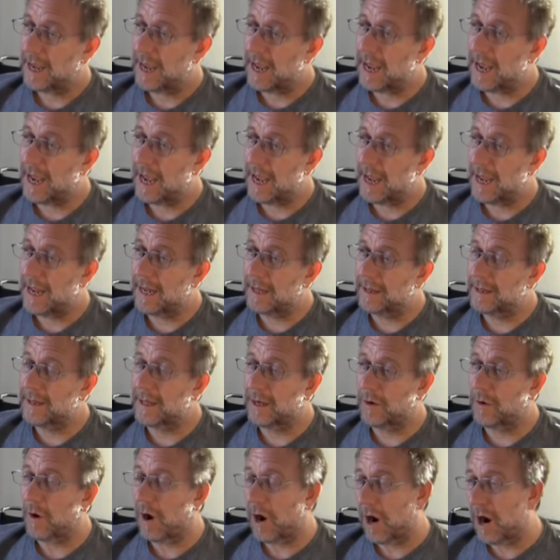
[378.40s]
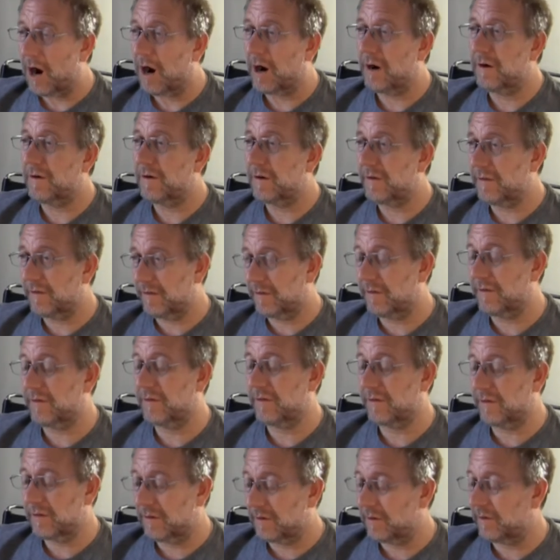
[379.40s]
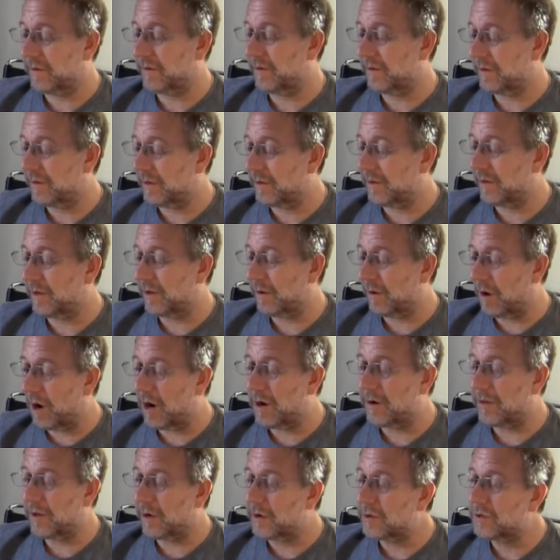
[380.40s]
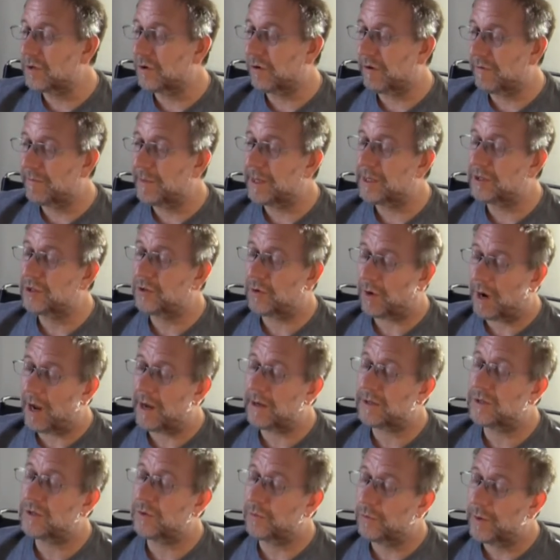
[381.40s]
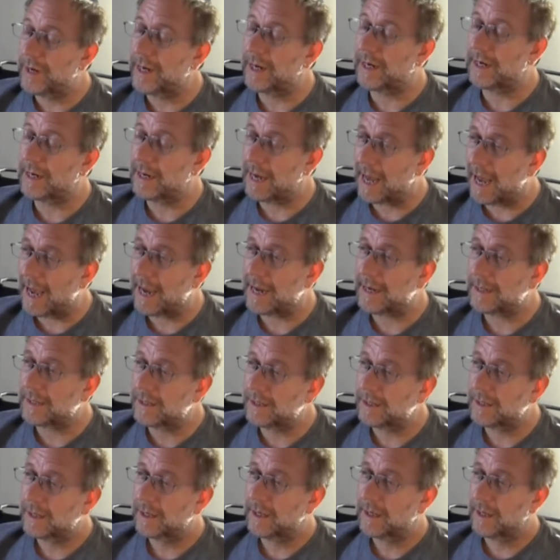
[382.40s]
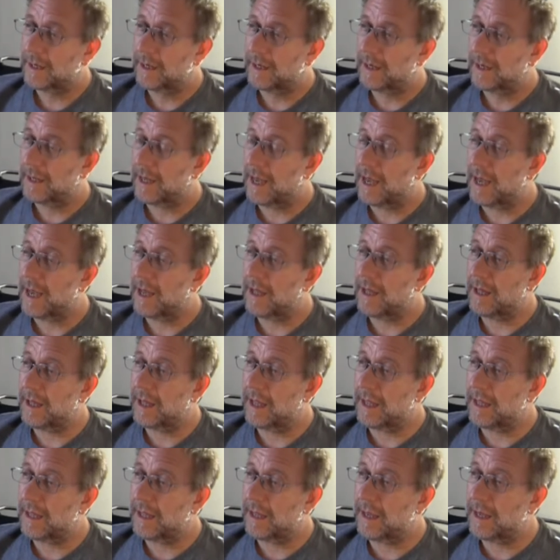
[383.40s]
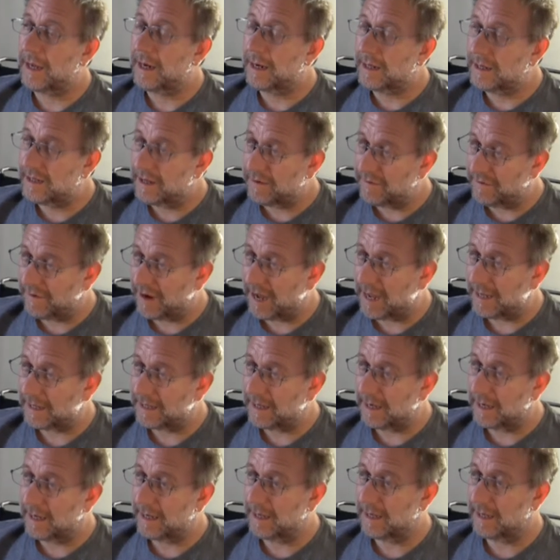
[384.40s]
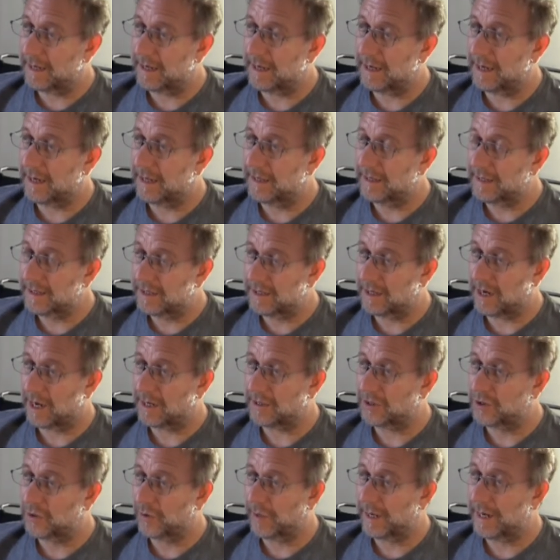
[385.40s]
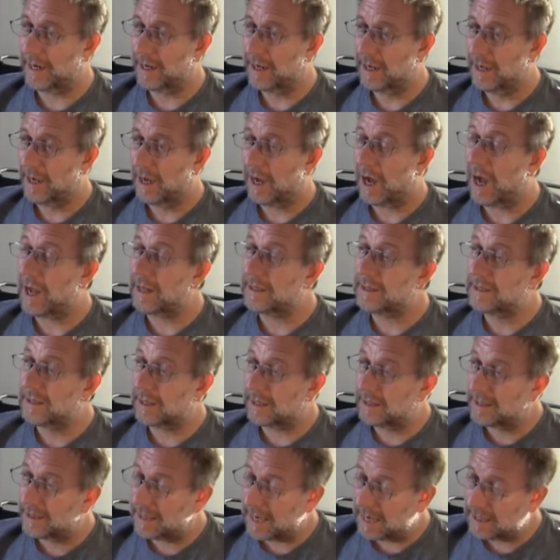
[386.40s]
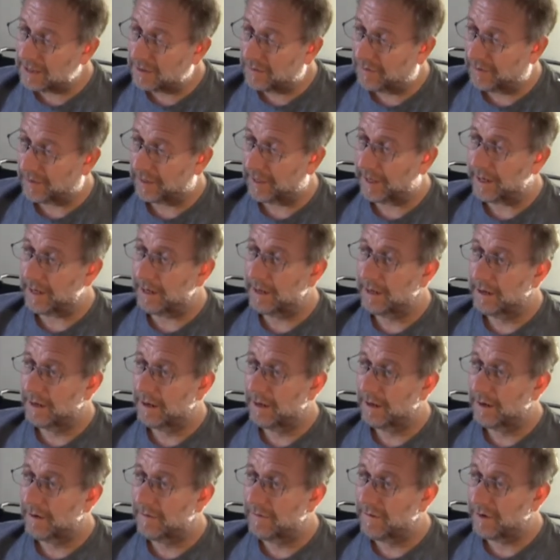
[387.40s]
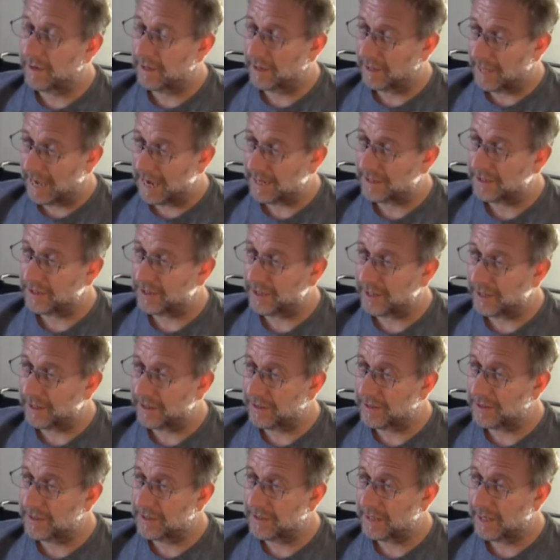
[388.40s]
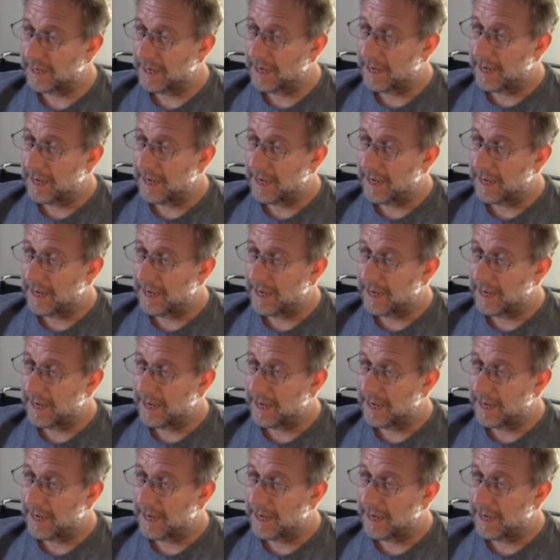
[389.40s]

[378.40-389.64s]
And there are those who have been trying to reignite an intifada in this country unsuccessfully for the last years.